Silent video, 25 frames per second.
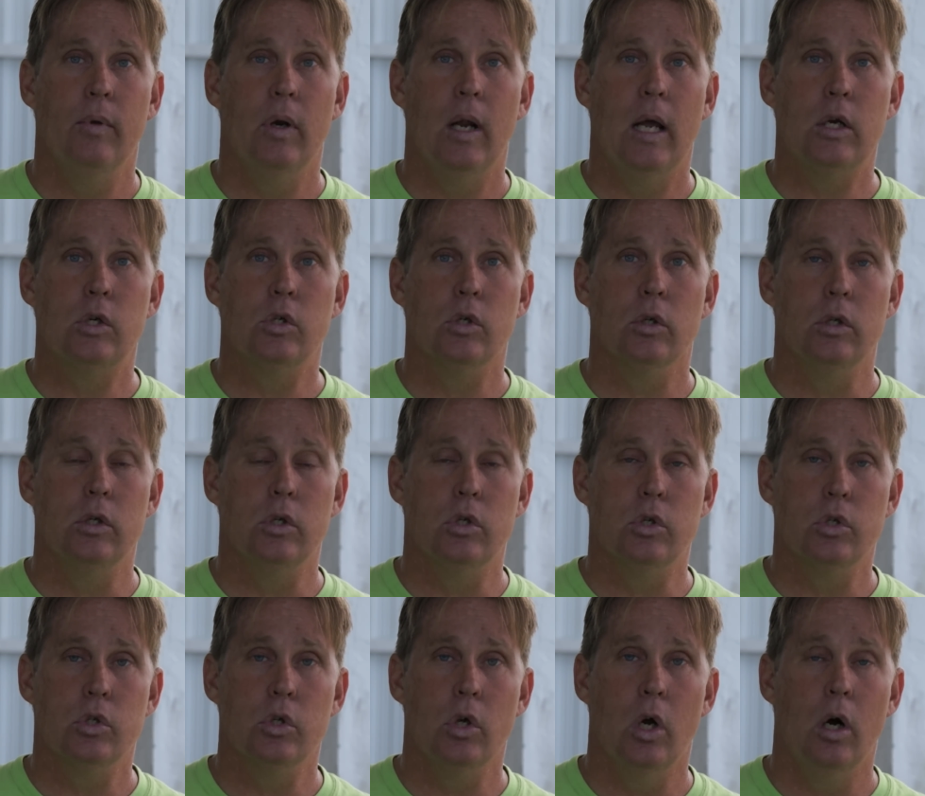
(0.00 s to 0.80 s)
It actually
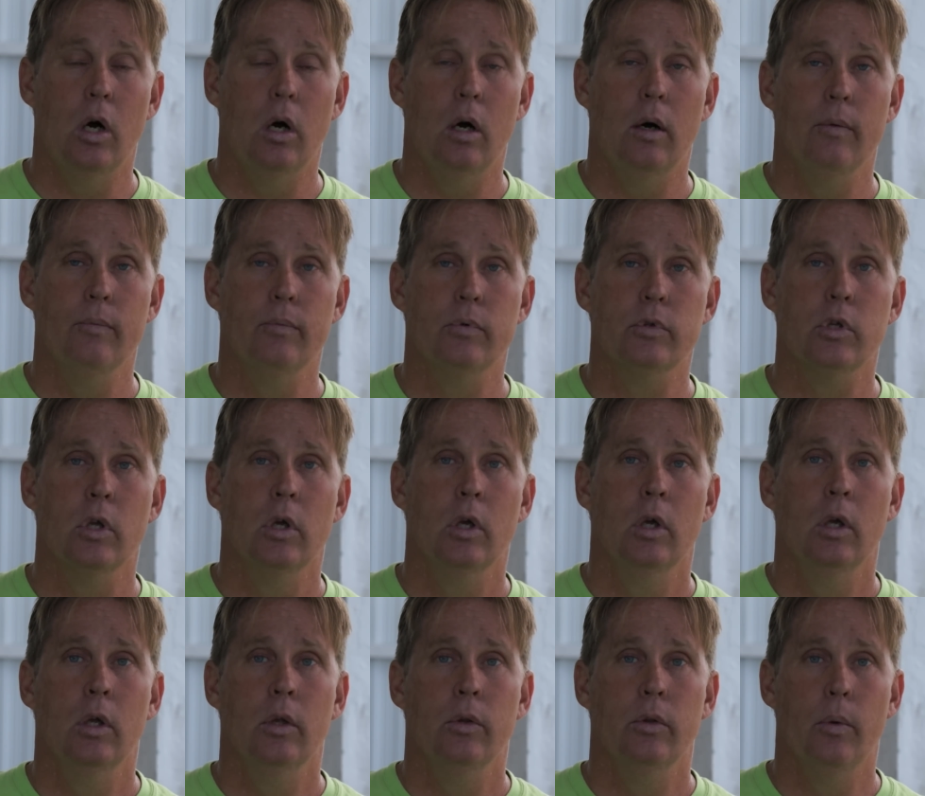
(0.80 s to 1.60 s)
solves
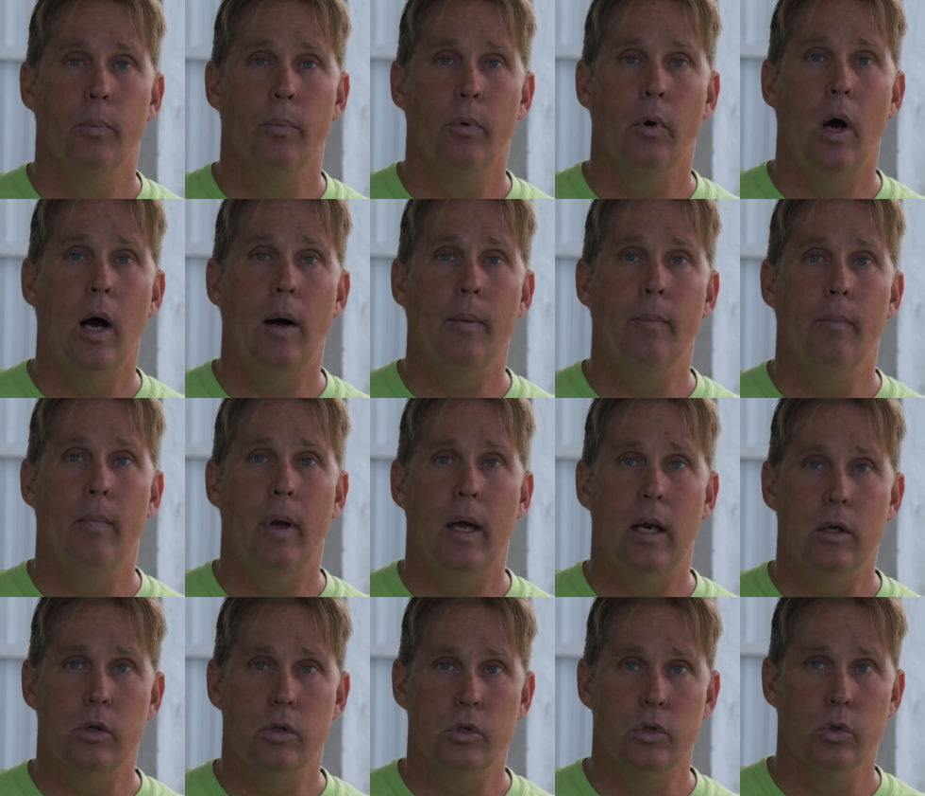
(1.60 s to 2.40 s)
the problem
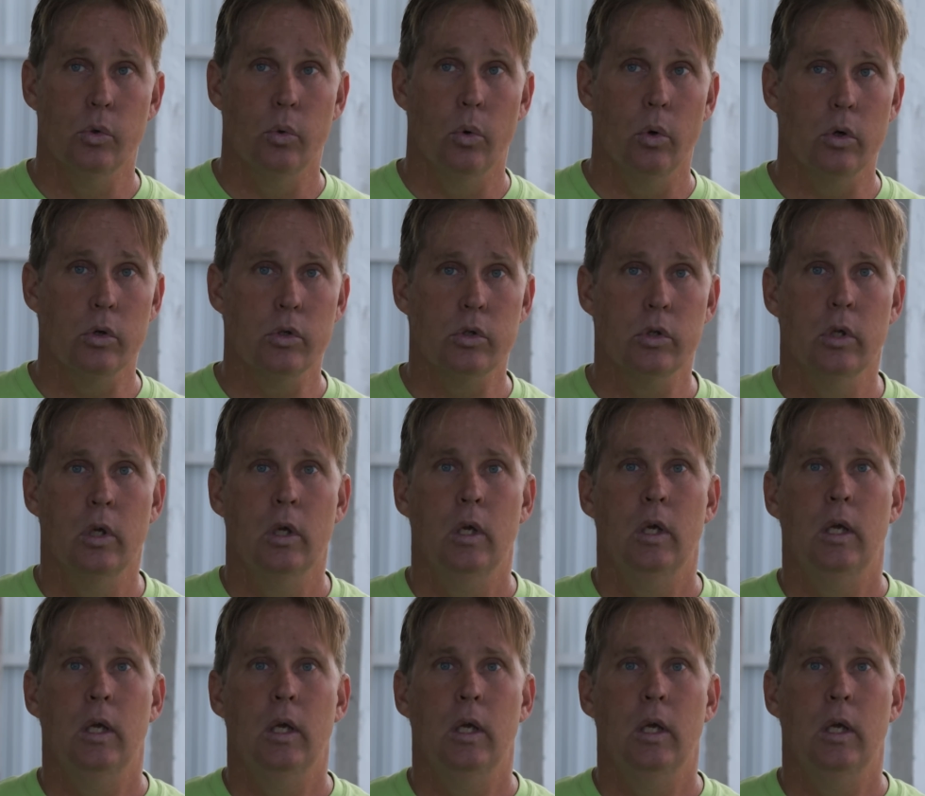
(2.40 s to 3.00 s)
at its source.